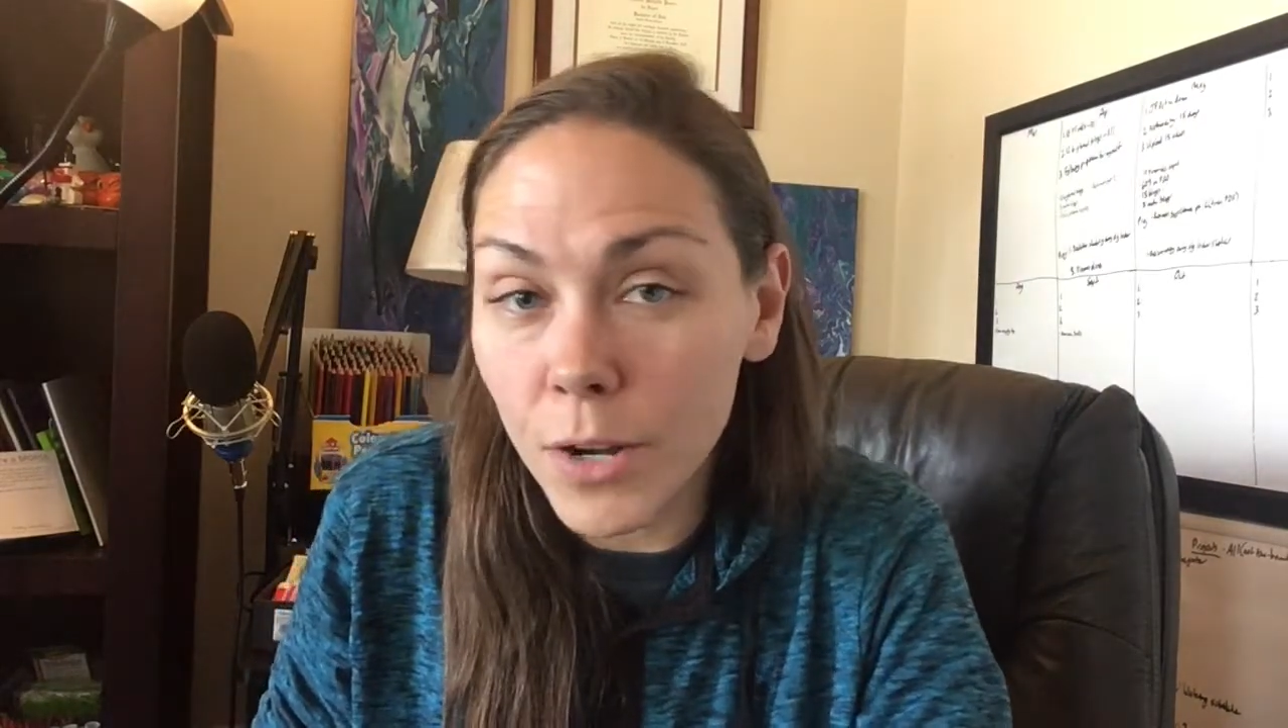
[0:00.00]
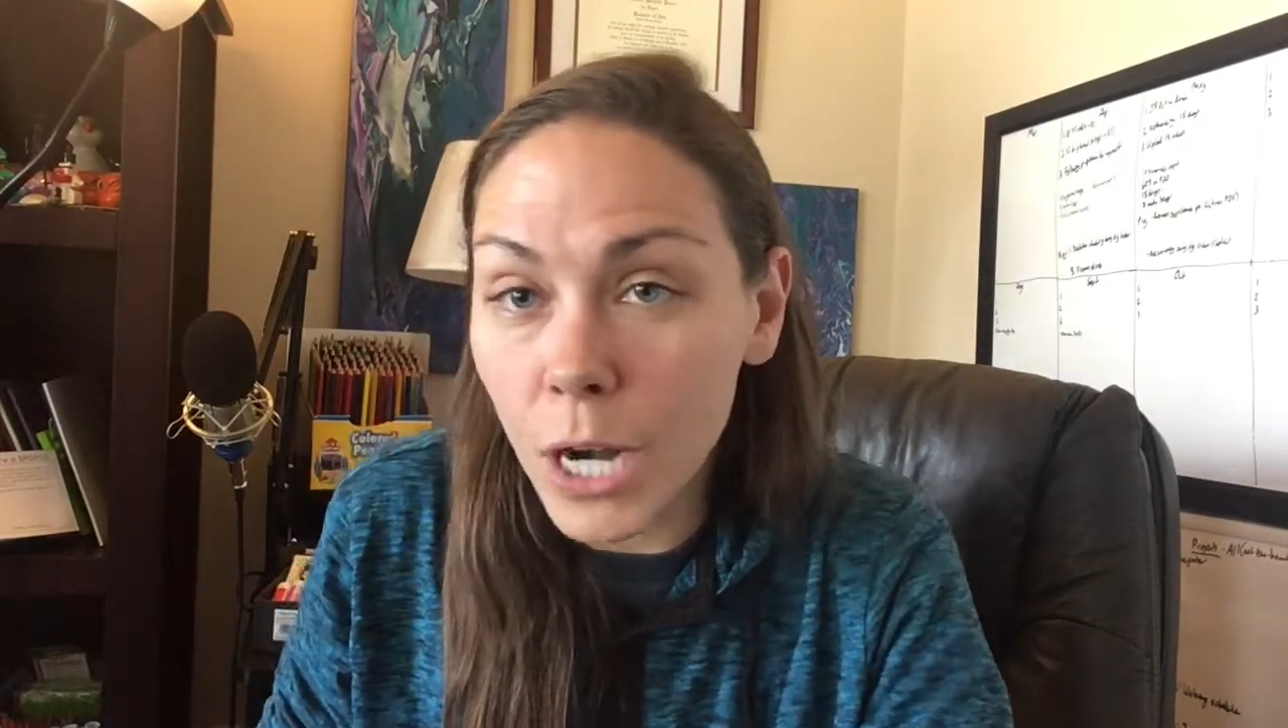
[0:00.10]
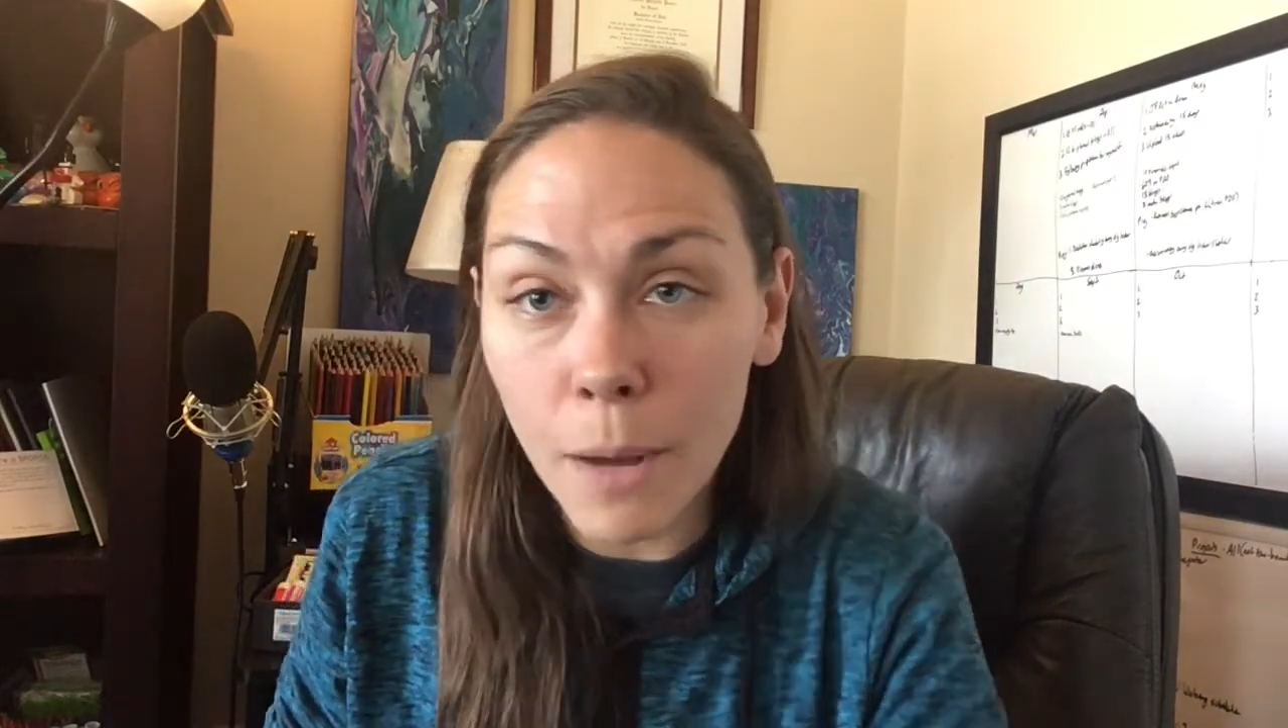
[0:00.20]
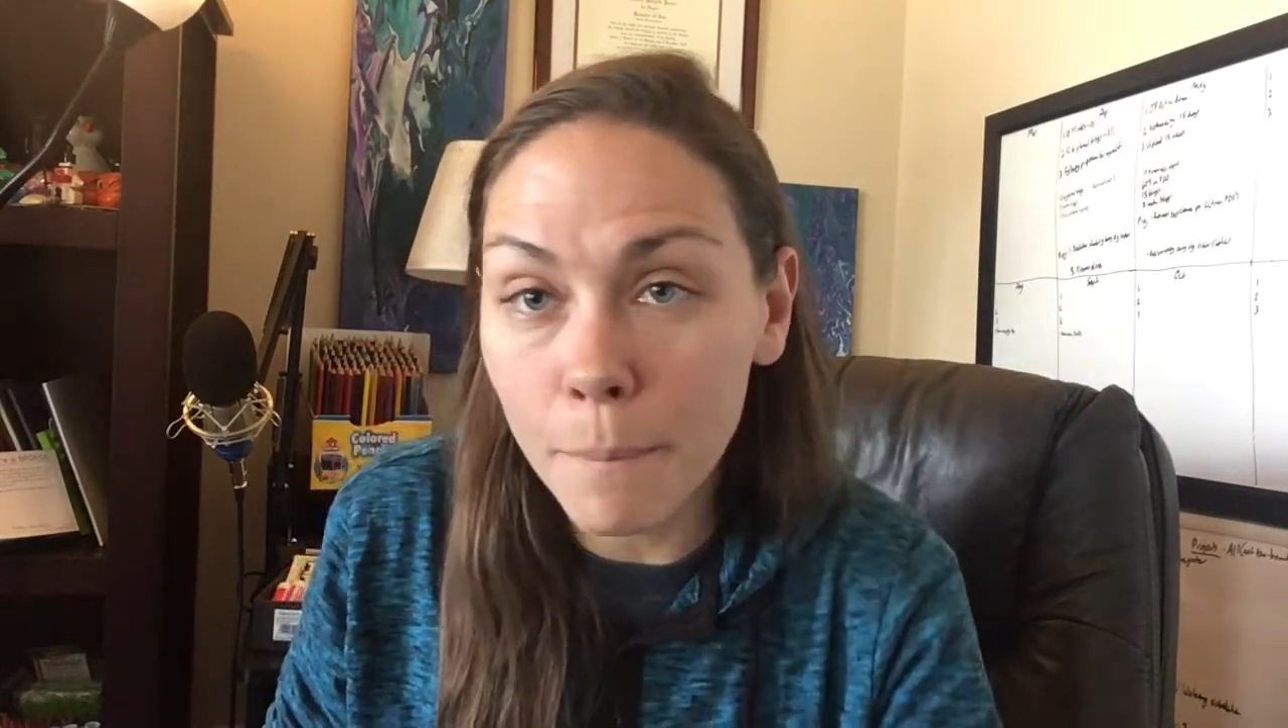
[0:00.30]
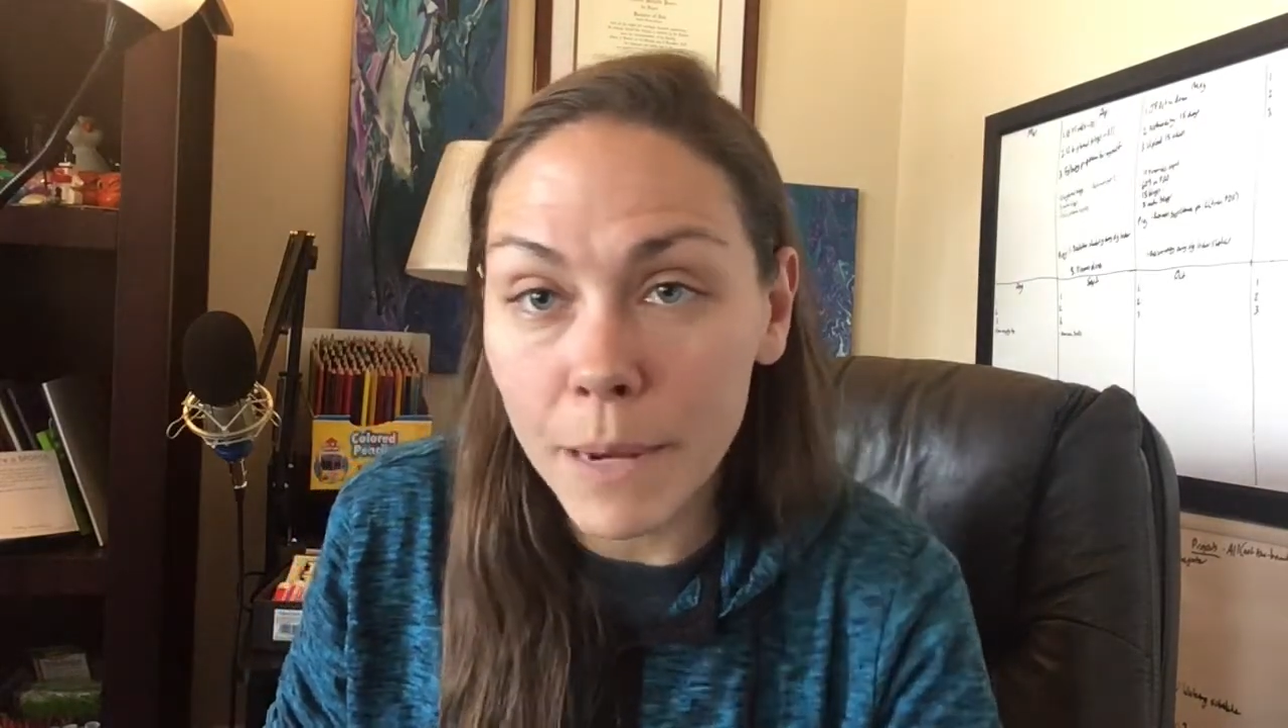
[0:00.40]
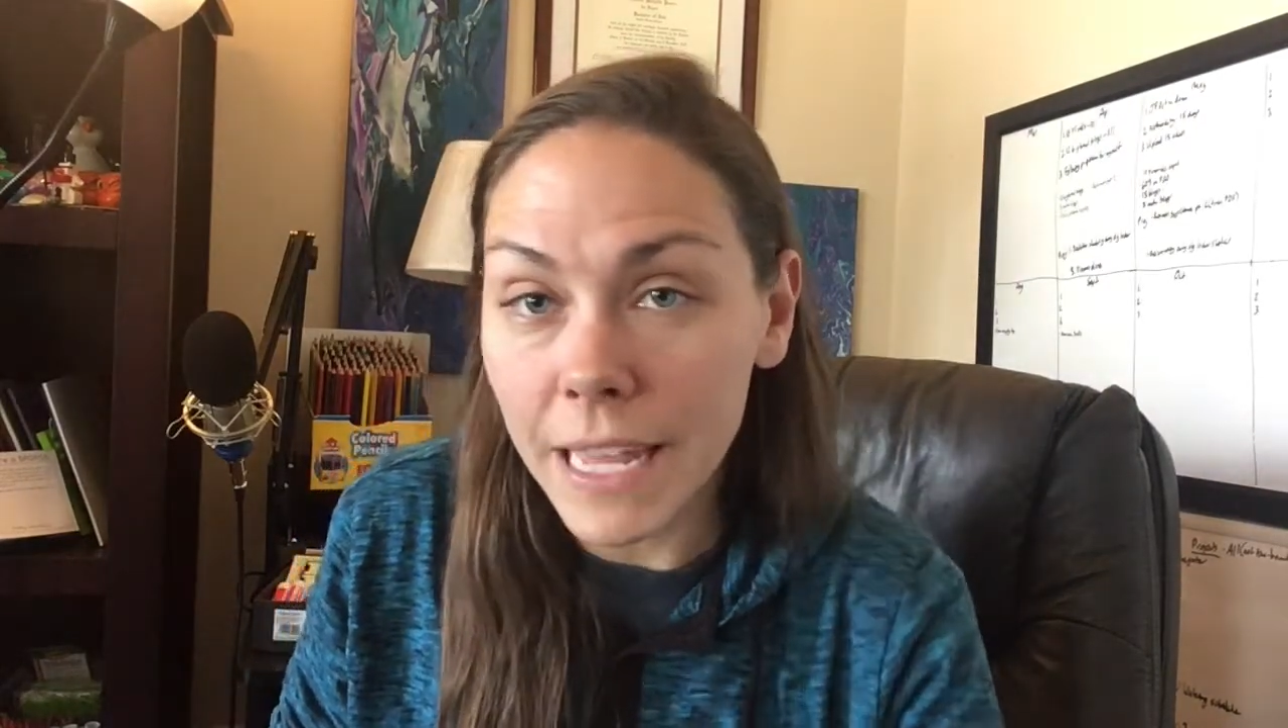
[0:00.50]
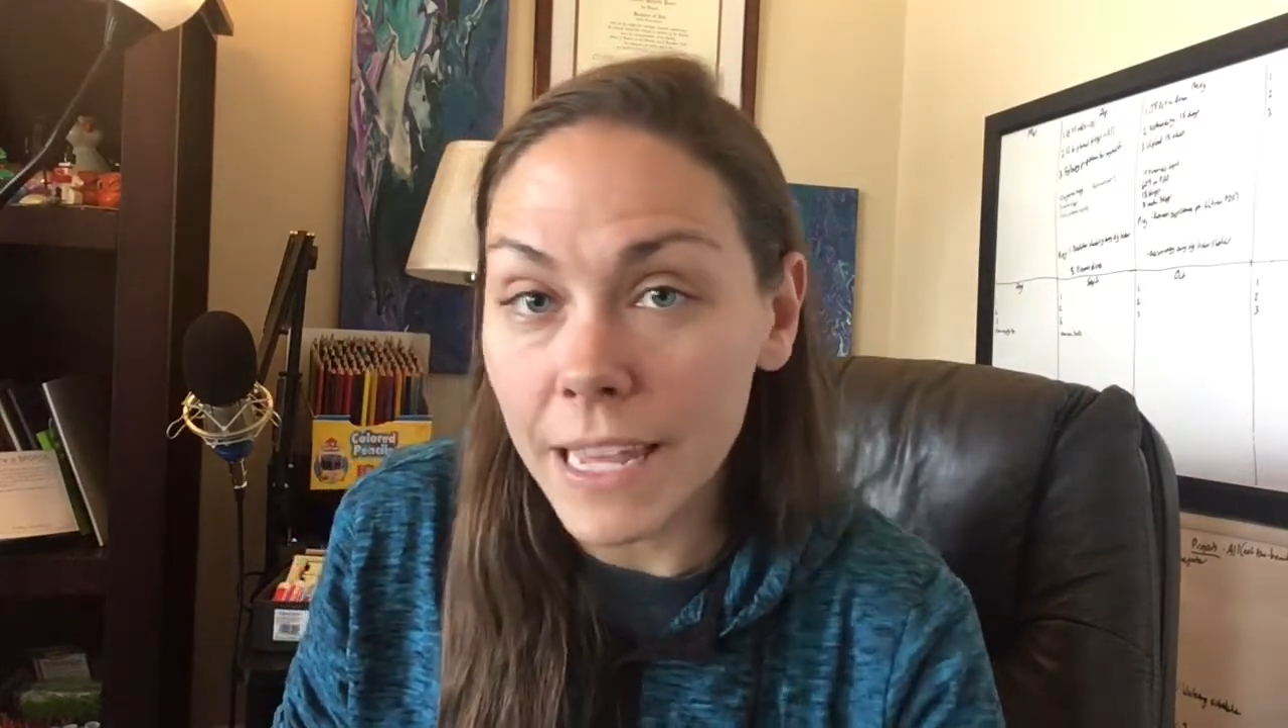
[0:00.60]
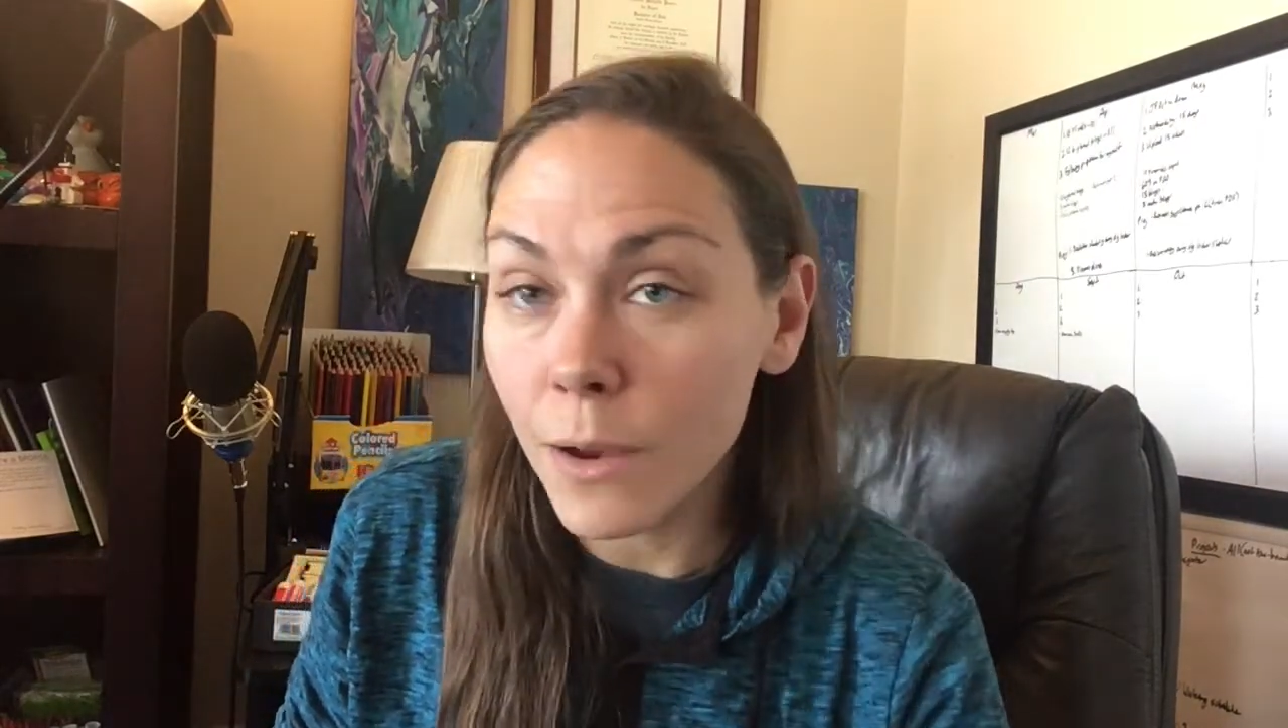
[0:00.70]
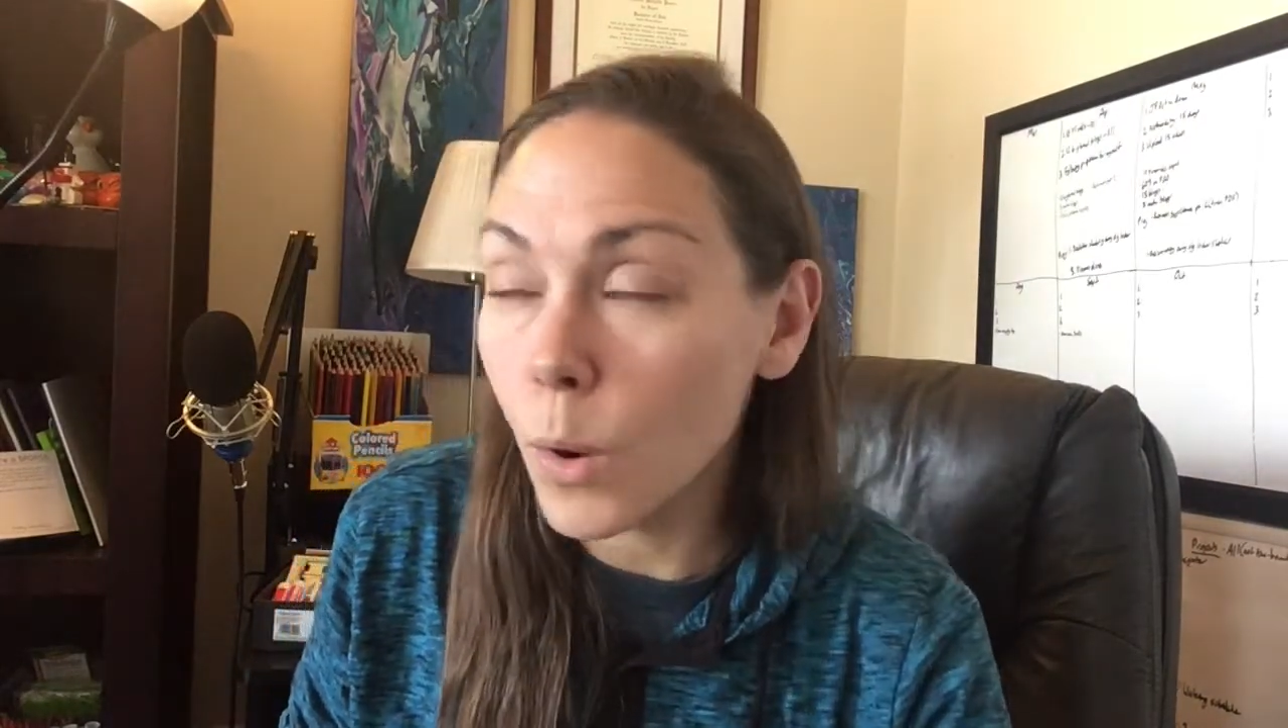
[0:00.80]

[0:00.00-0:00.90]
company,